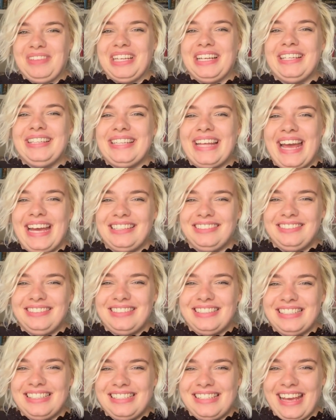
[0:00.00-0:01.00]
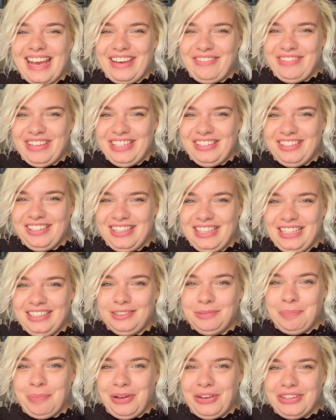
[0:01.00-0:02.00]
let's dive into
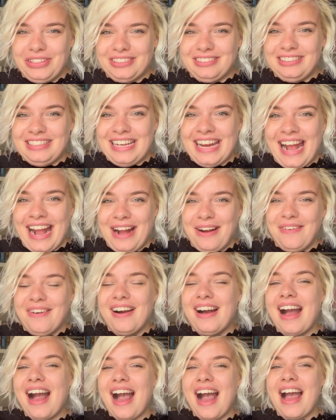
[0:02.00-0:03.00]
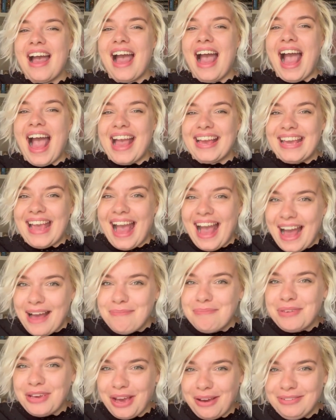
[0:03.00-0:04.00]
these books. Now, I
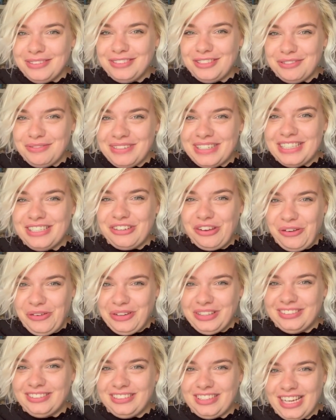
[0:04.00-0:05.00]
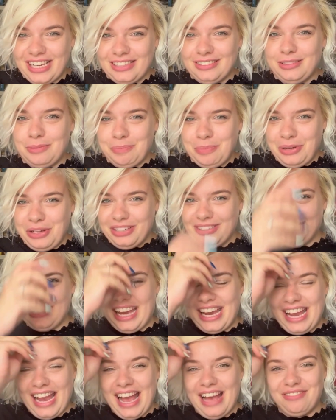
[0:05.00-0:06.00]
am going to read all 6 books.
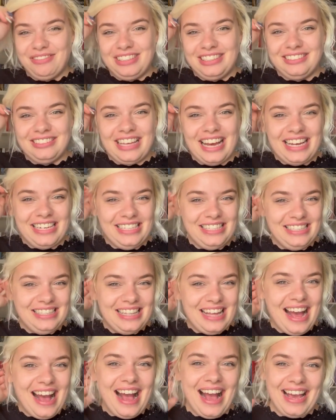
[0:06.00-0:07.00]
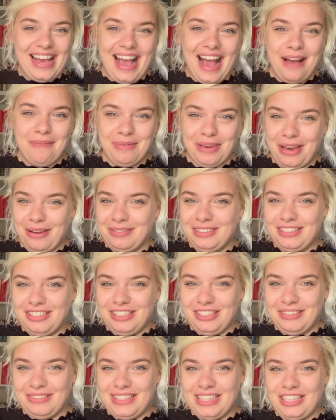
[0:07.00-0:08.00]
I have decided that I am going to
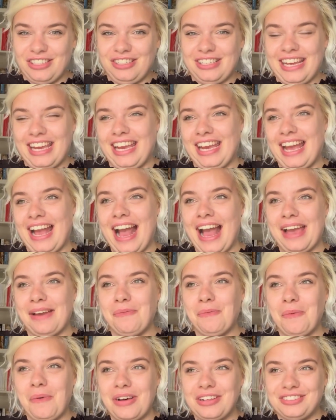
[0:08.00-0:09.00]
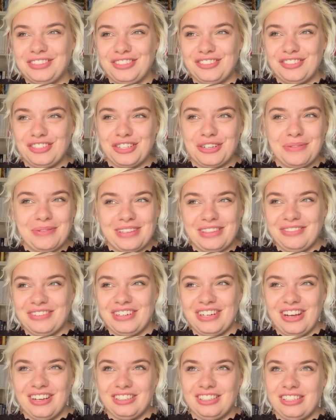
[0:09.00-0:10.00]
do it this year. I wasn't sure whether or
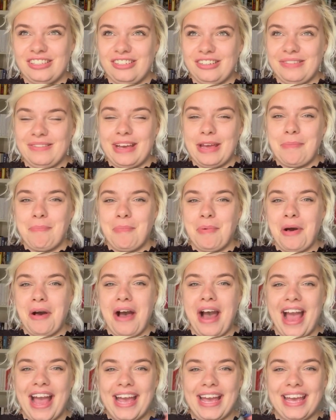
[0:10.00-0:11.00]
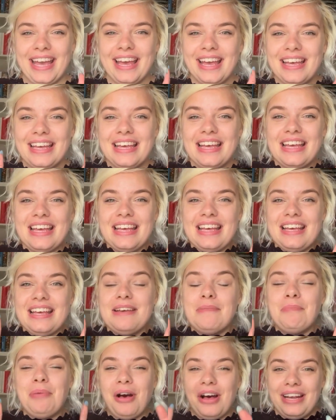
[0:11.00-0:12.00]
not to do it, but I
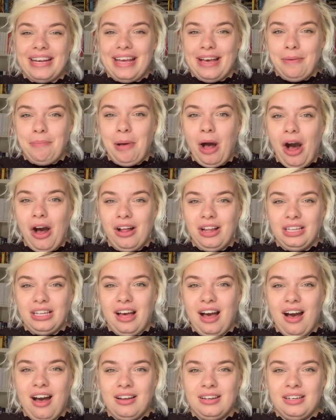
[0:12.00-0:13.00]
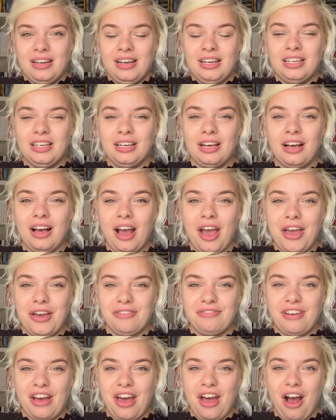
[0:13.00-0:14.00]
put a little poll on
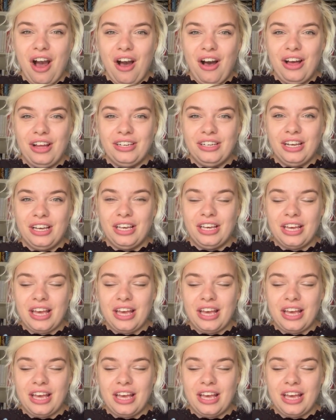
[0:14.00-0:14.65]
over on